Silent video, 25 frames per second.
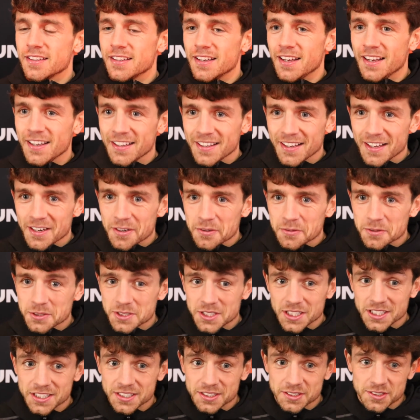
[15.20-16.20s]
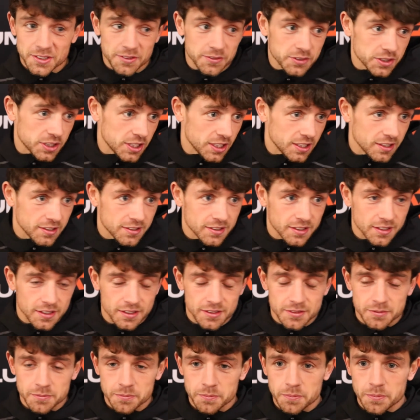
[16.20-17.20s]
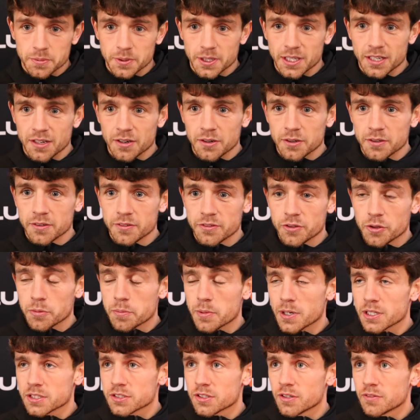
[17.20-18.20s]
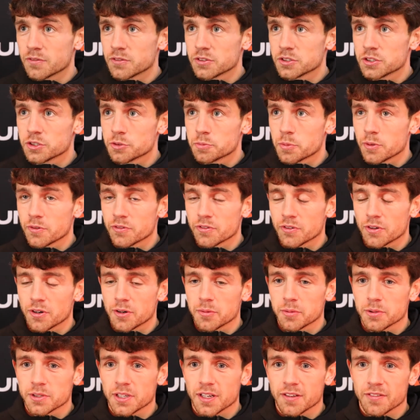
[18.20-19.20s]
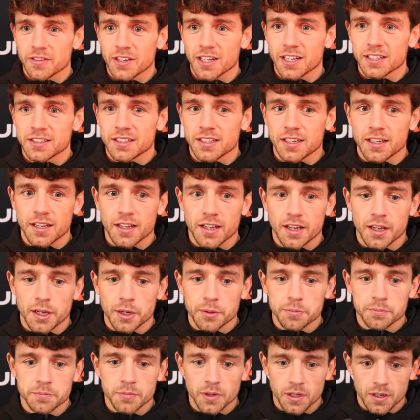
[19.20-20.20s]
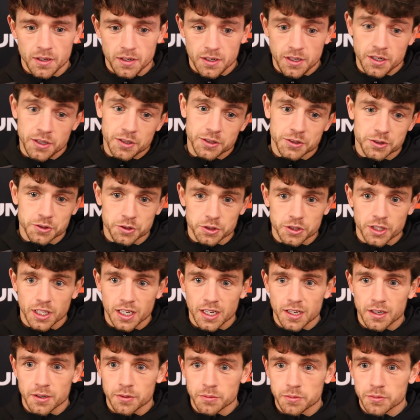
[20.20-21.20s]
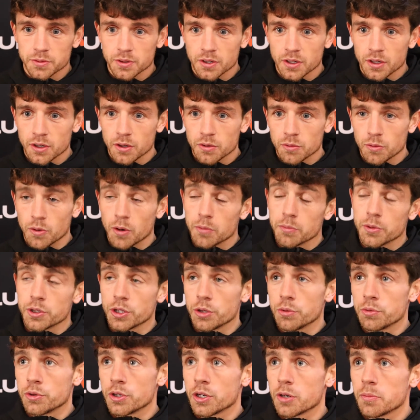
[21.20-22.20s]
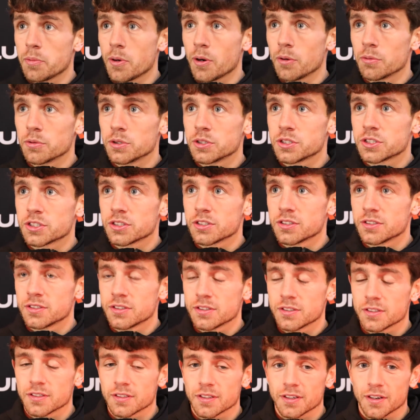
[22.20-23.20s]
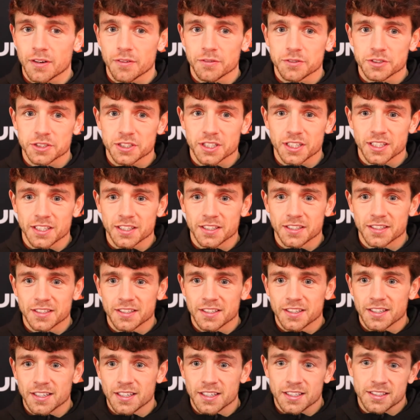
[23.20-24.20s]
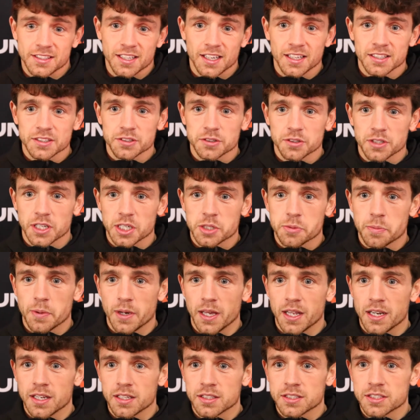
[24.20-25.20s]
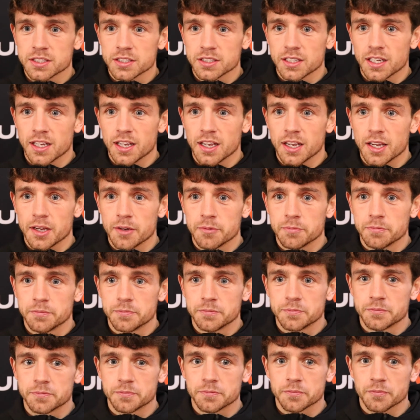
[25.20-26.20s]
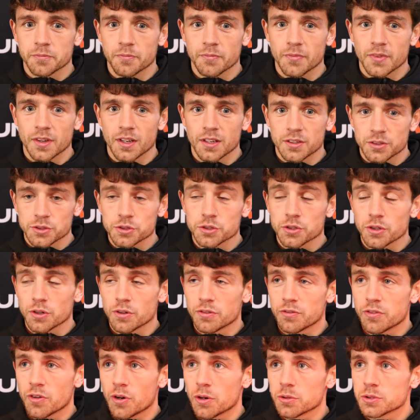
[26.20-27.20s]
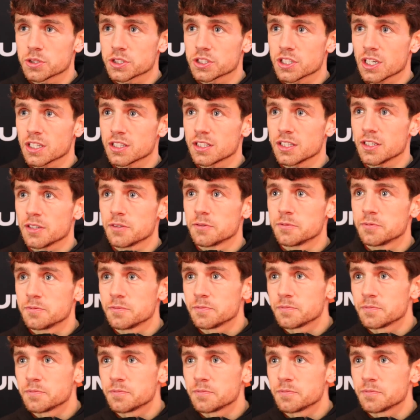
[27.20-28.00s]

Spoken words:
Yeah, it was decent. Obviously, been on a few press conferences before, but never had it just like have one with you and your opponents. And obviously, yeah, it's good experience, and just looking forward to Saturday now.